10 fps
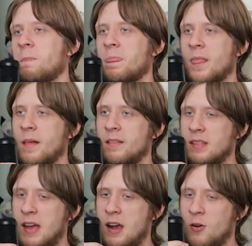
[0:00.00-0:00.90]
I
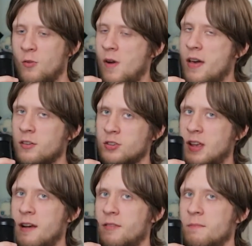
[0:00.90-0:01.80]
would have rather just
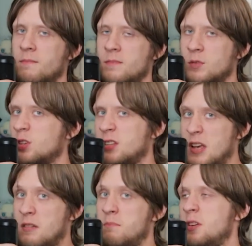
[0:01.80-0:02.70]
have him
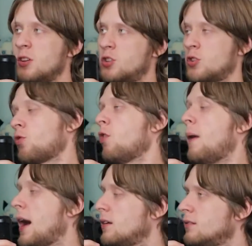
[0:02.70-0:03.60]
be just a robot.